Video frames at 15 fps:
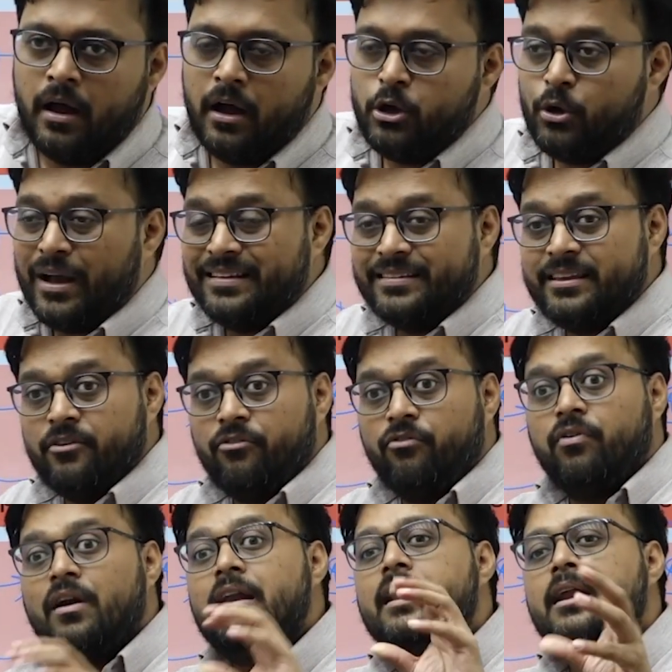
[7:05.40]
you can say,
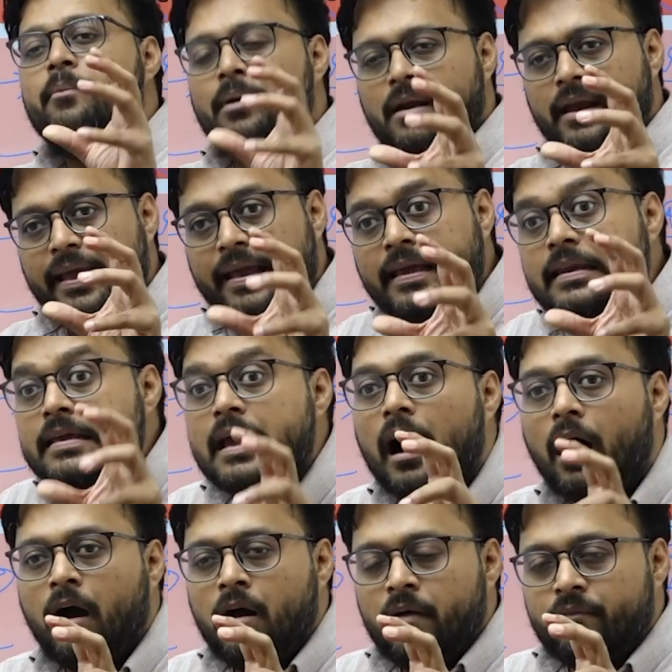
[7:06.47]
vulnerable area